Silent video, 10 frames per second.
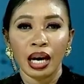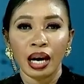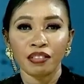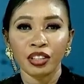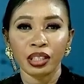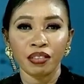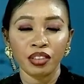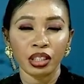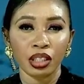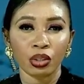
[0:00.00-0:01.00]
vis-a-vis uh,
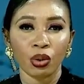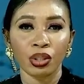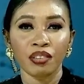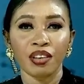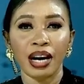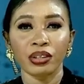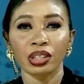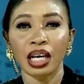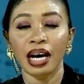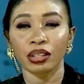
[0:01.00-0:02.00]
-vis this coronavirus
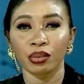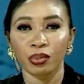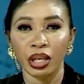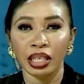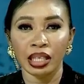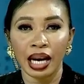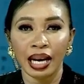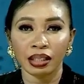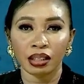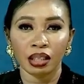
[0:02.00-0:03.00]
outbreak
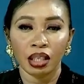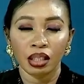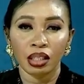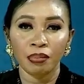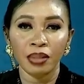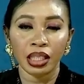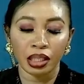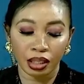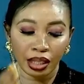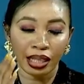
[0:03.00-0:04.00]
as they
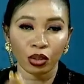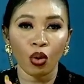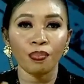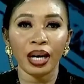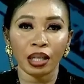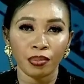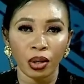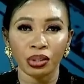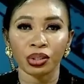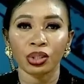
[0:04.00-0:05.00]
meet? That's OPEC
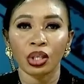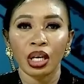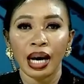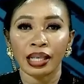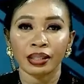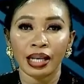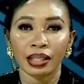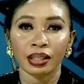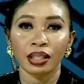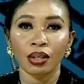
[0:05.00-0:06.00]
plus, as,
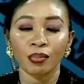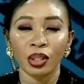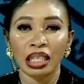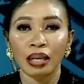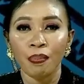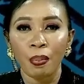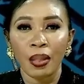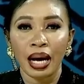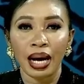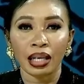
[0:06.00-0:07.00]
as they normally
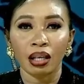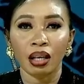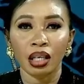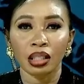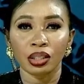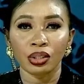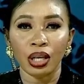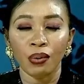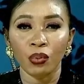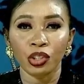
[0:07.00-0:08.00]
uh, call it.
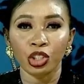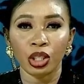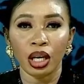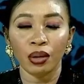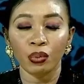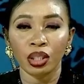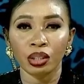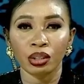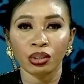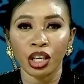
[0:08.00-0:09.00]
And will, ch uh,
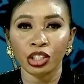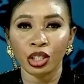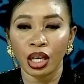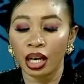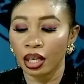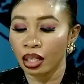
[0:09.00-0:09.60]
will Russia